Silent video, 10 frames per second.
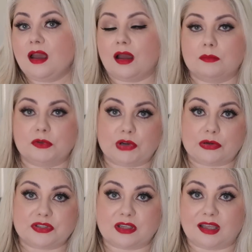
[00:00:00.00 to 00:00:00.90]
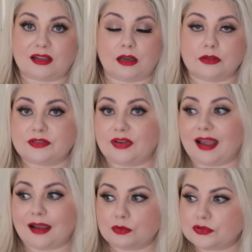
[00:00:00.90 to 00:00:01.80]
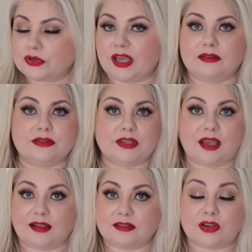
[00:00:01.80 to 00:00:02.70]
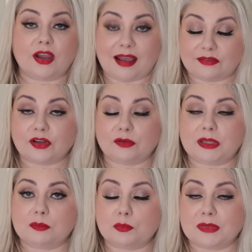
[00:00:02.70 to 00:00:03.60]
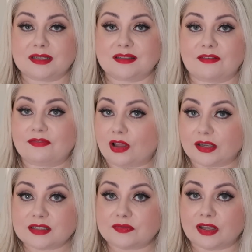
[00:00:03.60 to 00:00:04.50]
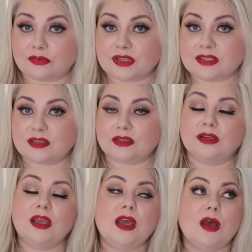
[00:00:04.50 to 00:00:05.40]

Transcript: roads can get closed for hours on end, and I have known people miss their flights for that reason.